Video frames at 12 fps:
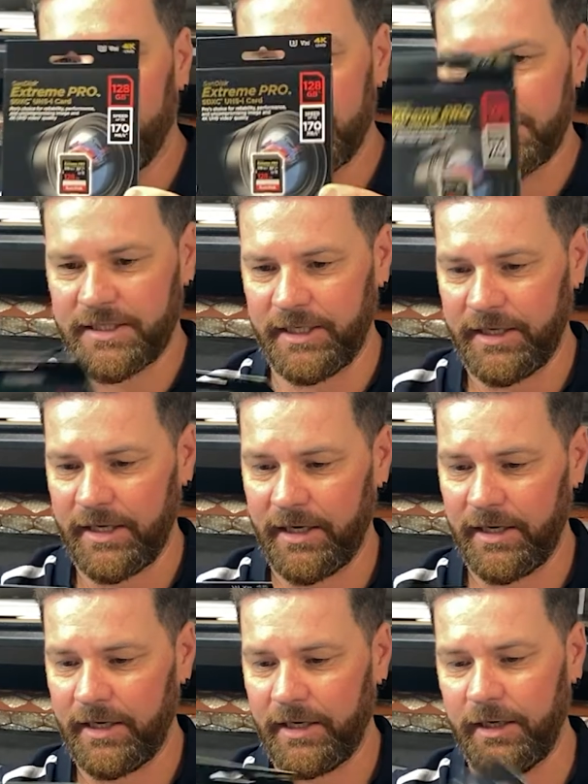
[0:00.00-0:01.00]
SD
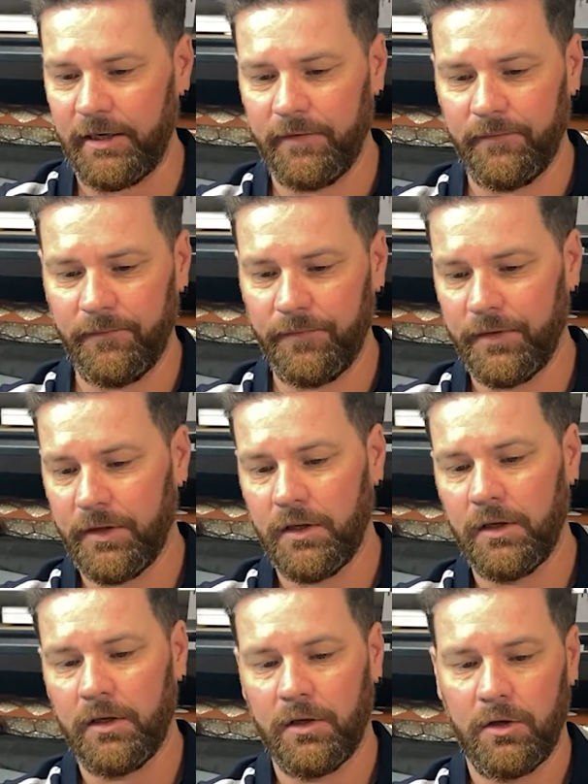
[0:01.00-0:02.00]
card here.
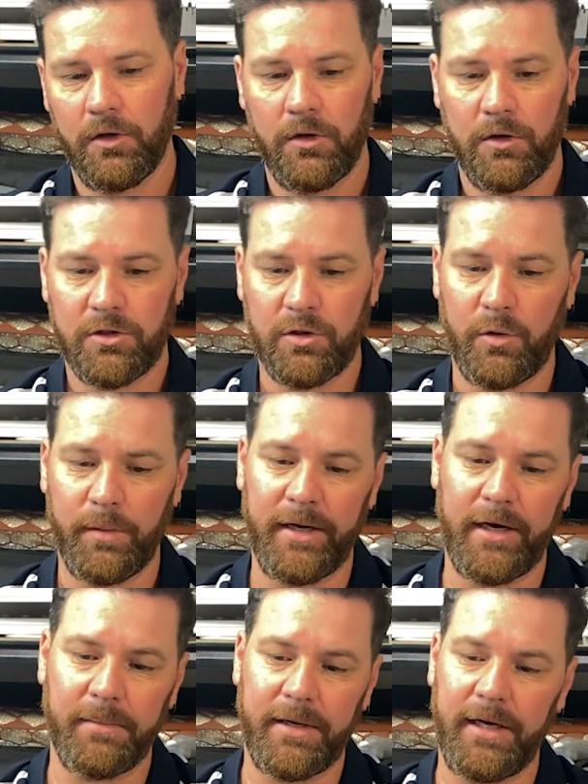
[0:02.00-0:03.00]
So what we end
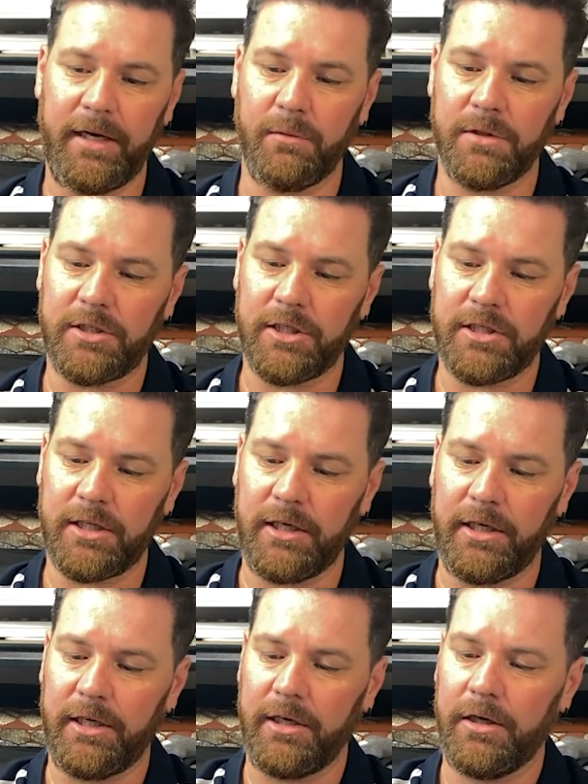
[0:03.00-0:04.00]
up getting was just
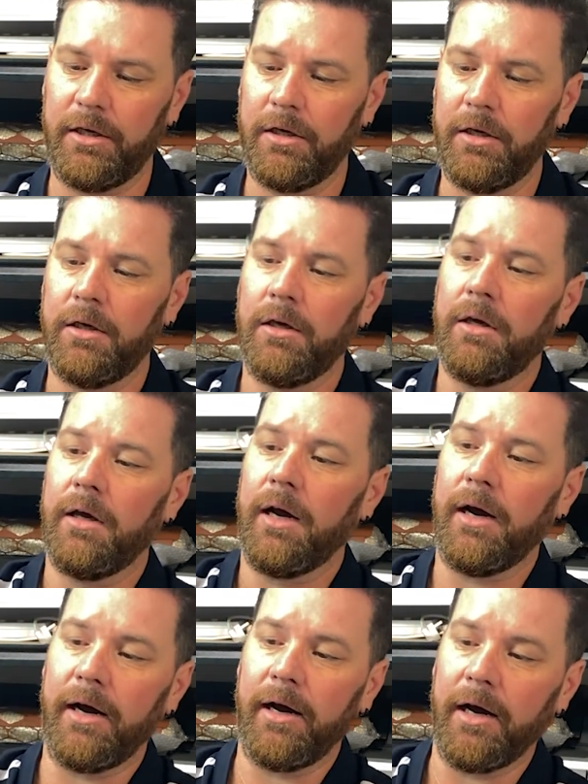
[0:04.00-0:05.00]
the
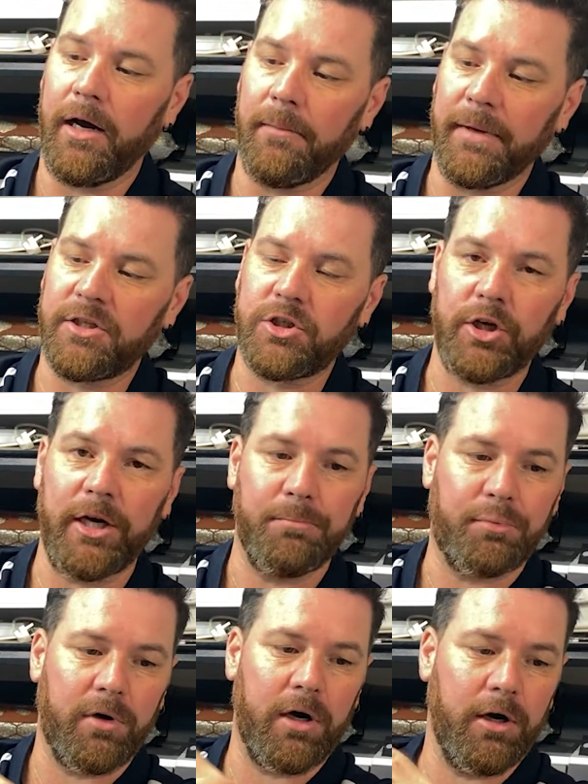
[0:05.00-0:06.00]
Extreme
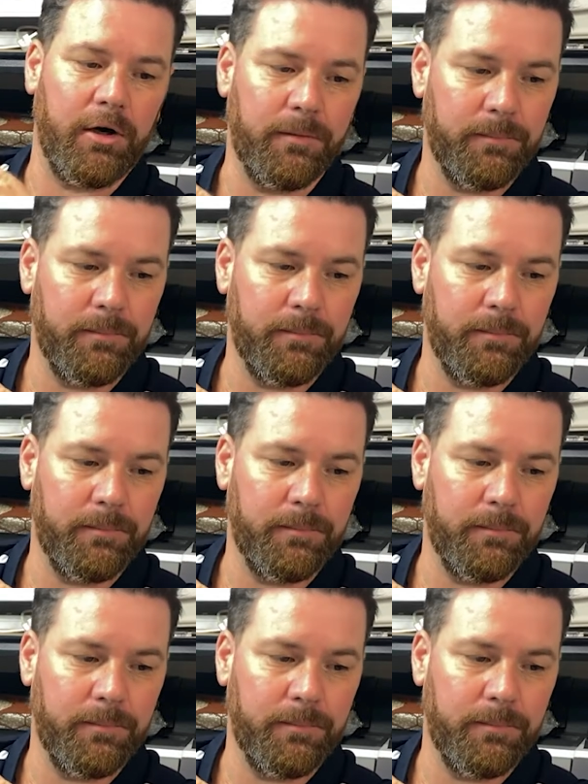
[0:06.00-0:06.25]
Pro.